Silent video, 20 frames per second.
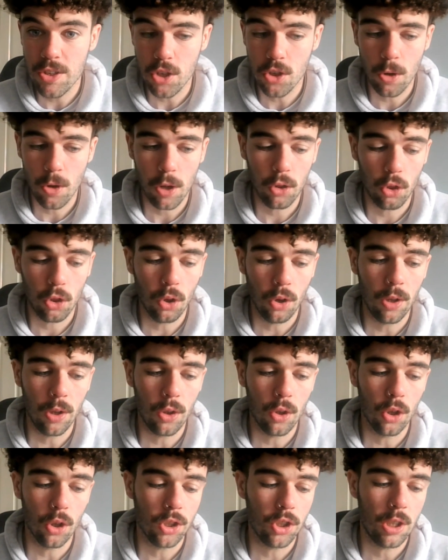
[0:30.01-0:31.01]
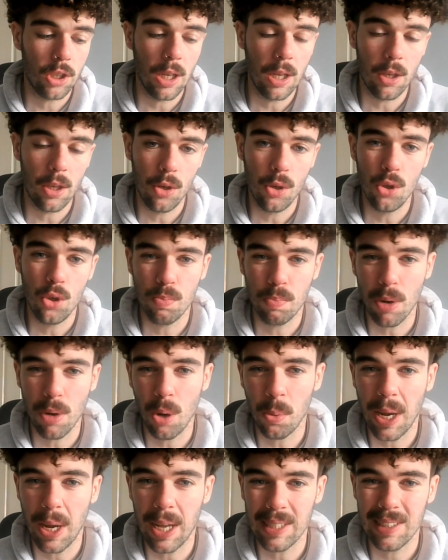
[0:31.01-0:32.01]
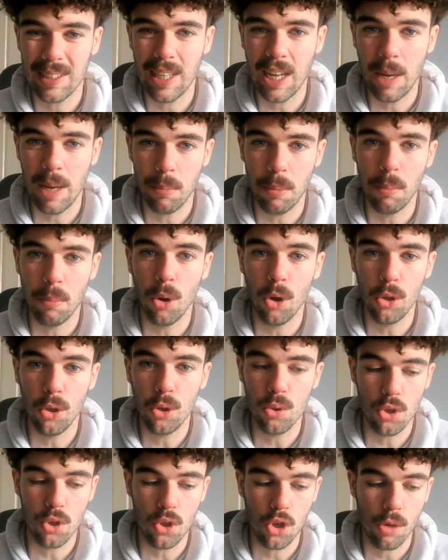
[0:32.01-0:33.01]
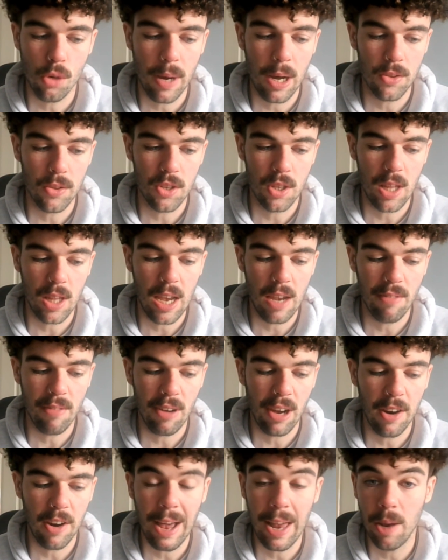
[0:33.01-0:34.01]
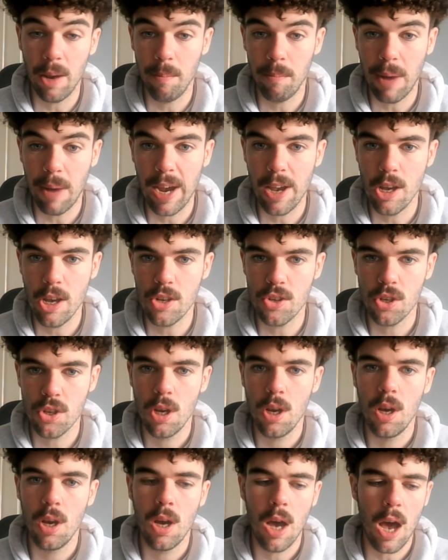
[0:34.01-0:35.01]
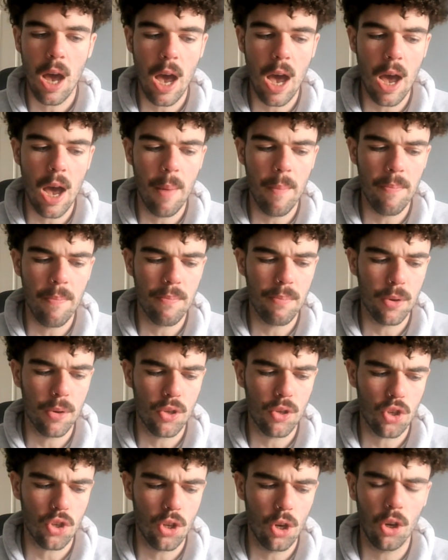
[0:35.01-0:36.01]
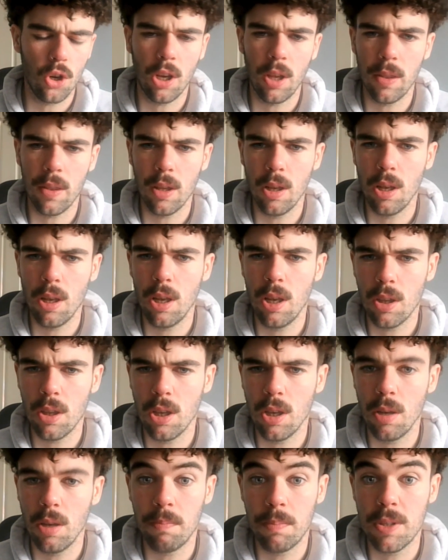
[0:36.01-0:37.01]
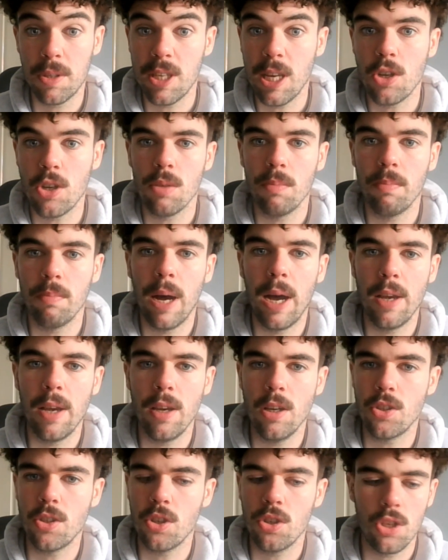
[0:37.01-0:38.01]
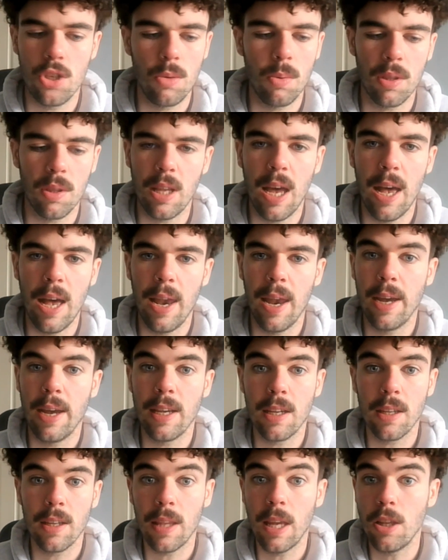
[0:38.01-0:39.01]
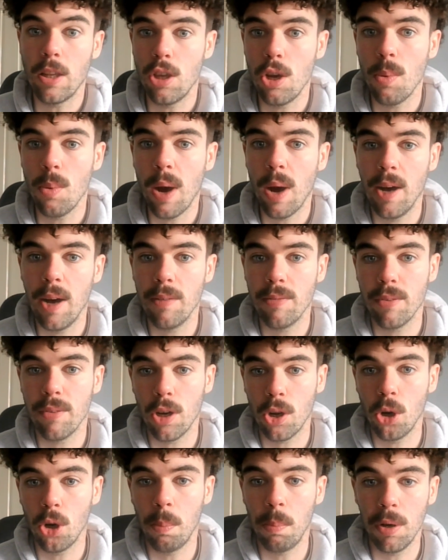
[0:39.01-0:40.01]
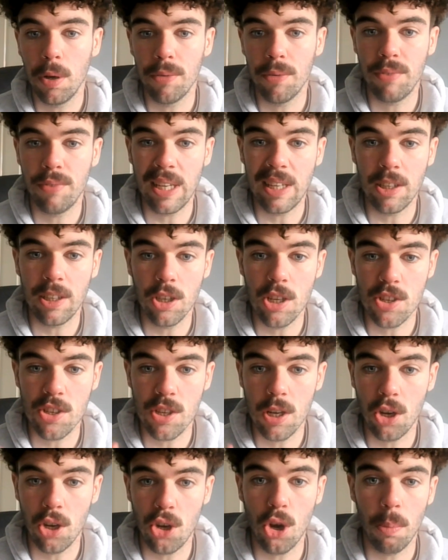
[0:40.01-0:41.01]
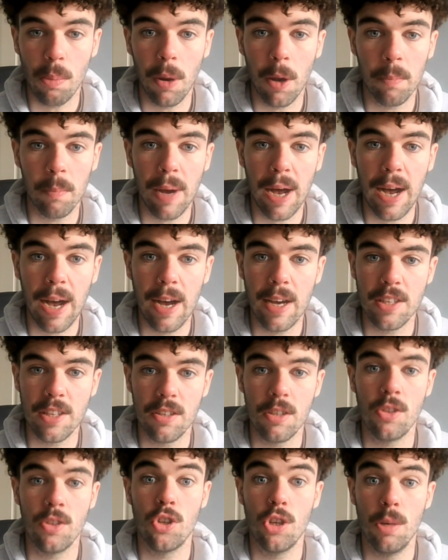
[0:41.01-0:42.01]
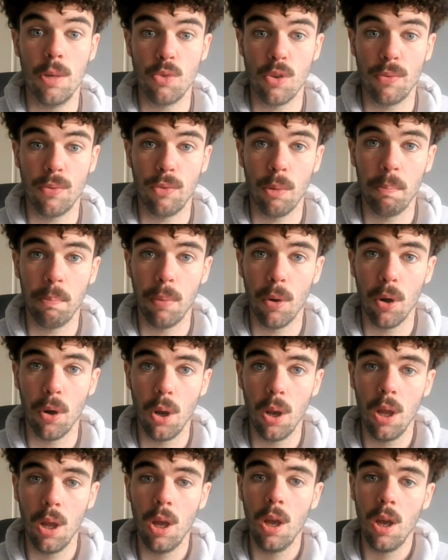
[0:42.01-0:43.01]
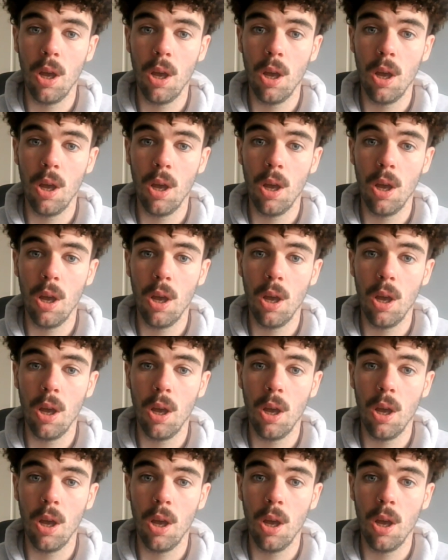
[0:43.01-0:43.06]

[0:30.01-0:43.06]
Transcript: It's not done and dusted. News broke last night, but more news has come out today via Alan Myers. But just to look at the potential buyers, see what they're like. They do have a couple of fingers in a couple of pies in terms of football.